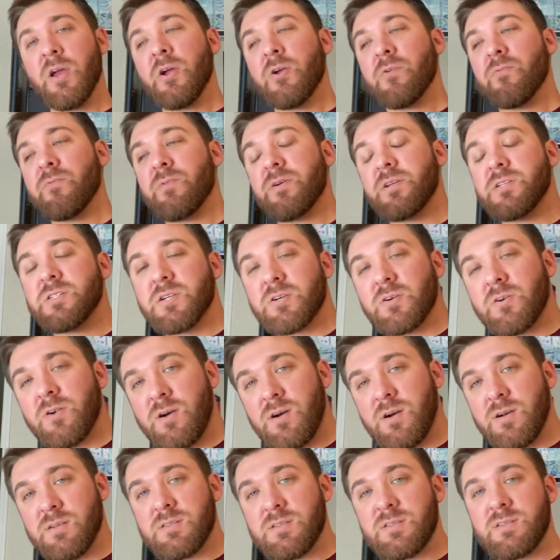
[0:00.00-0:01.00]
reach
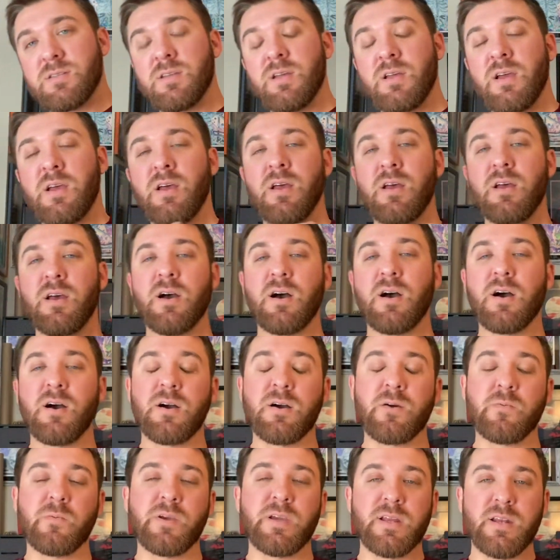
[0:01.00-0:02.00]
across.
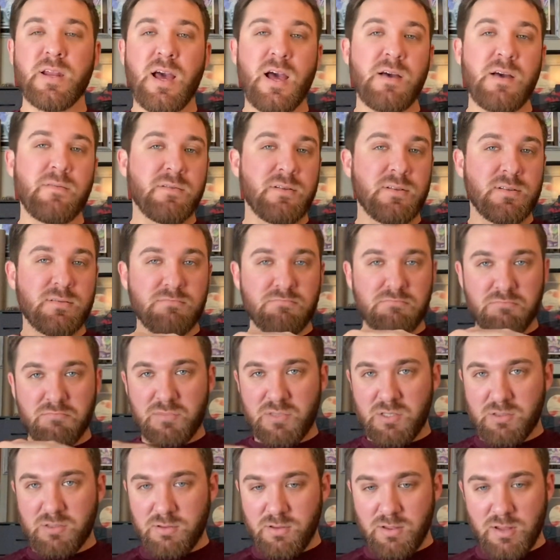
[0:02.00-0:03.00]
We can have a
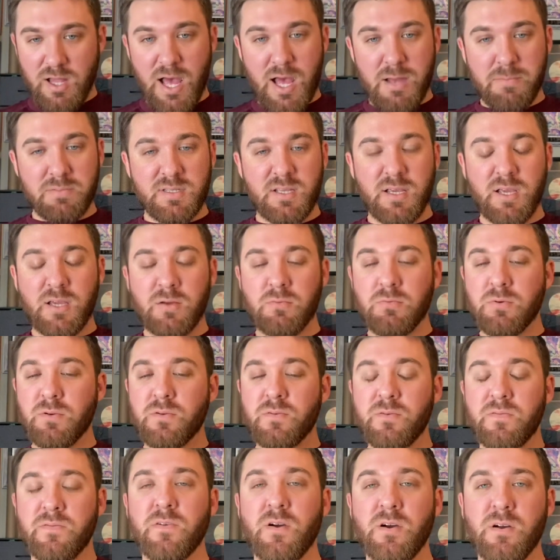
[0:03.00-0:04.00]
lap table
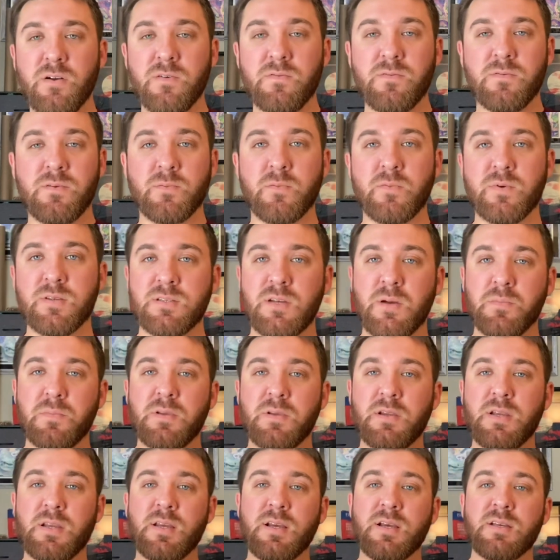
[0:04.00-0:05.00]
in front of him with
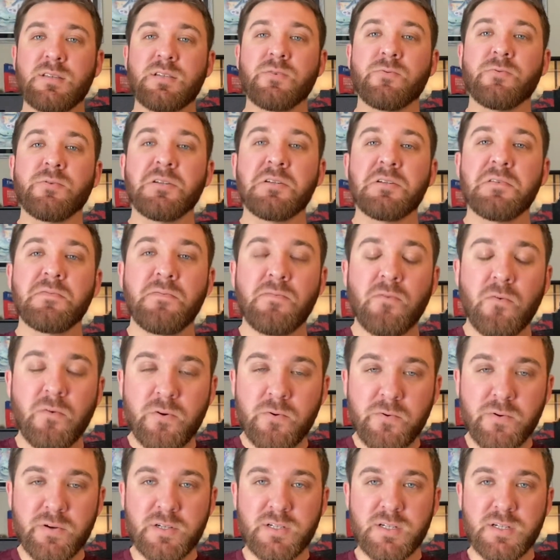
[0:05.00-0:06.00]
something he has to reach
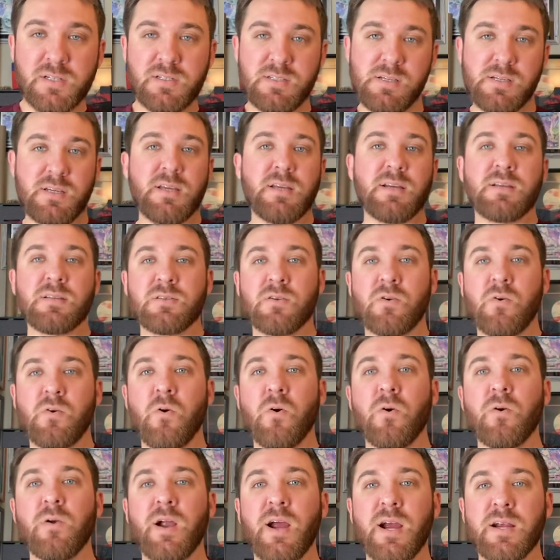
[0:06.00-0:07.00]
forward just to get his
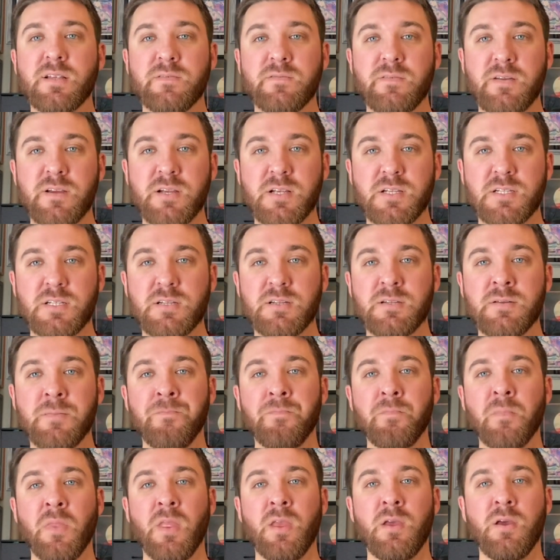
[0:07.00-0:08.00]
core activation,
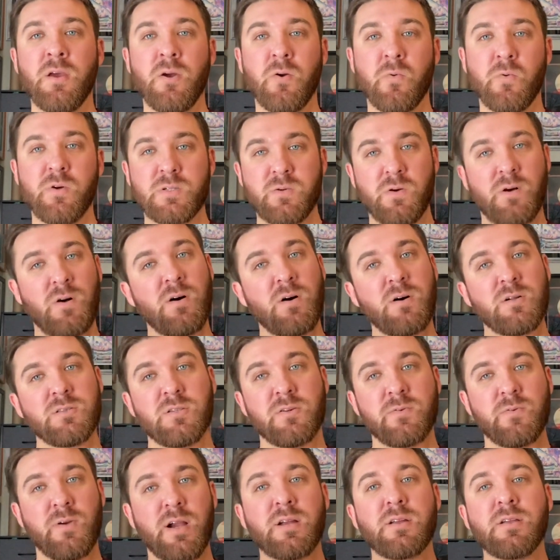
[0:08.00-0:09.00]
which will all
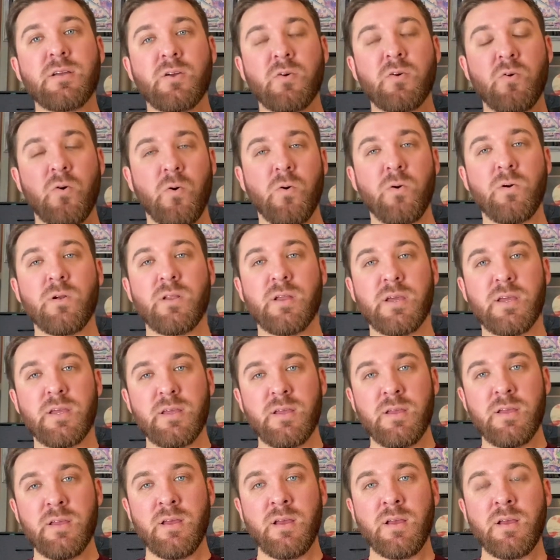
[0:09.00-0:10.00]
directly
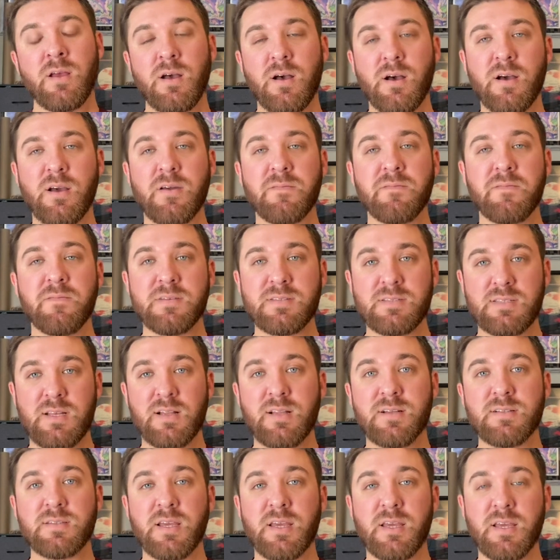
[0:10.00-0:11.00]
correlate and
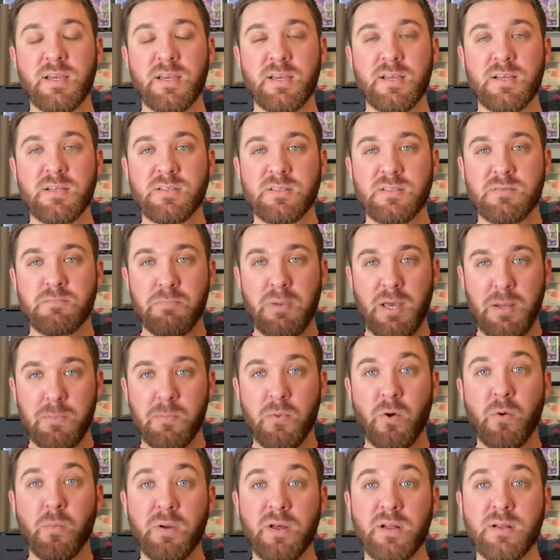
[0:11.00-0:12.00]
facilitate his bed
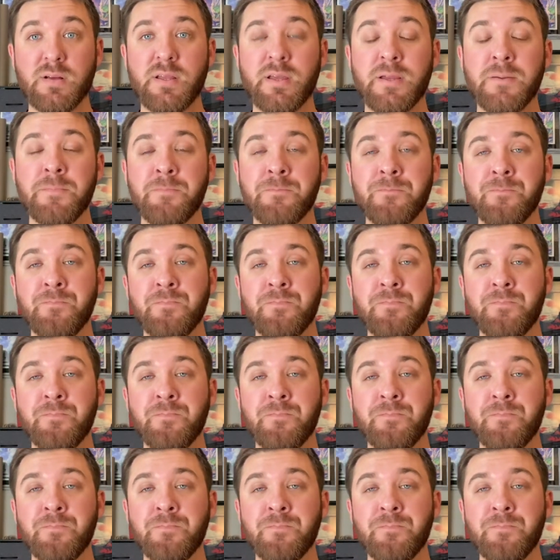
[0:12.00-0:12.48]
mobility.